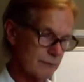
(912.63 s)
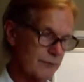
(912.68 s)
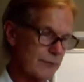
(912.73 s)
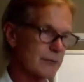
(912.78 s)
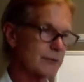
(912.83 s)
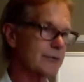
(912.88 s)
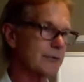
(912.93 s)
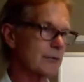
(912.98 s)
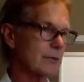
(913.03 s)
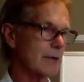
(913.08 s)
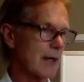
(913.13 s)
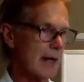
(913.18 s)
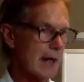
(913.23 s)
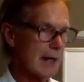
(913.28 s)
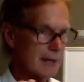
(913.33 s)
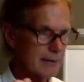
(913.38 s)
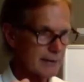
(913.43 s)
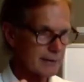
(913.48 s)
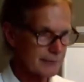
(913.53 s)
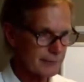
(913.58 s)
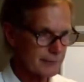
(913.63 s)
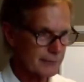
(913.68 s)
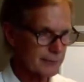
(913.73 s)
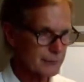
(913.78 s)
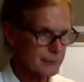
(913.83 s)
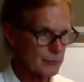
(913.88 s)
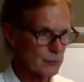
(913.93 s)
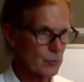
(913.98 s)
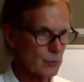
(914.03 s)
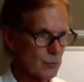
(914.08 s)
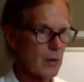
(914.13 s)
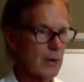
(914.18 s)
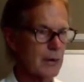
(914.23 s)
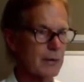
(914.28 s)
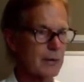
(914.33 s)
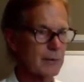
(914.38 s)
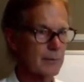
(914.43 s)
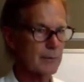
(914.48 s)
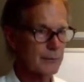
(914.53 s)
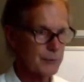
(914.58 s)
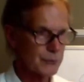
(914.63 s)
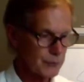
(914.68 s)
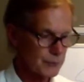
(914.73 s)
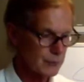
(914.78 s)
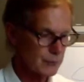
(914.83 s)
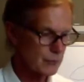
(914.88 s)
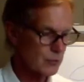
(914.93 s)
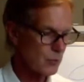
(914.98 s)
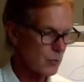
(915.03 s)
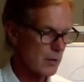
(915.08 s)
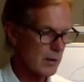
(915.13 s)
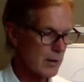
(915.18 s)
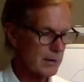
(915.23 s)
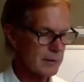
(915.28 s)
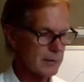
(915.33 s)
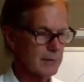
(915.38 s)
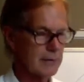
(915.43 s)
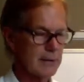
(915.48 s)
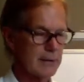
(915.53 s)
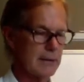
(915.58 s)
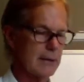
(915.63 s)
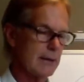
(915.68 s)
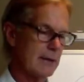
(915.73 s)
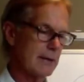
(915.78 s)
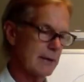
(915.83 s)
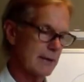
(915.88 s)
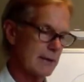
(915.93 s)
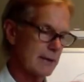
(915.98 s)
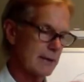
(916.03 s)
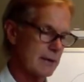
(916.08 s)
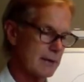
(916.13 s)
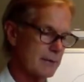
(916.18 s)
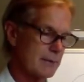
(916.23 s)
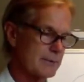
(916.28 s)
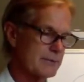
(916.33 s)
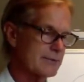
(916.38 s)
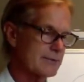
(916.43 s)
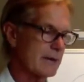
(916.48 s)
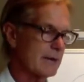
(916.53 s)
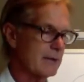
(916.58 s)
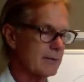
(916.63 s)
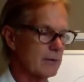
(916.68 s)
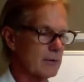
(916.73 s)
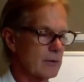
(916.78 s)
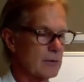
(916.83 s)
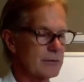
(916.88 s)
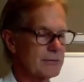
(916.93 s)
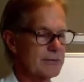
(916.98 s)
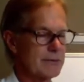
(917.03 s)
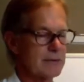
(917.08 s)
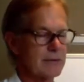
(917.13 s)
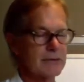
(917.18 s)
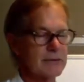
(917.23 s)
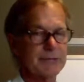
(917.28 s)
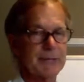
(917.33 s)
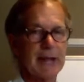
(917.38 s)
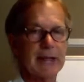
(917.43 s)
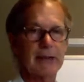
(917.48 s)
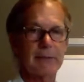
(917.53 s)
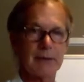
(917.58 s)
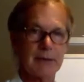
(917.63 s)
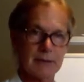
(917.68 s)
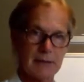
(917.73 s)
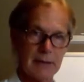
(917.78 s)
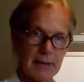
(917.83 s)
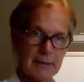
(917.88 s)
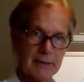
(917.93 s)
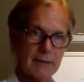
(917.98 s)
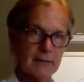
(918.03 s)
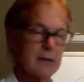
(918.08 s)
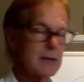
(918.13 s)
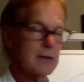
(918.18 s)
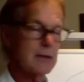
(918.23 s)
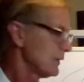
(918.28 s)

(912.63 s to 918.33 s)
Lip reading: highly filtered water, pure water, comes and goes into the speculum, and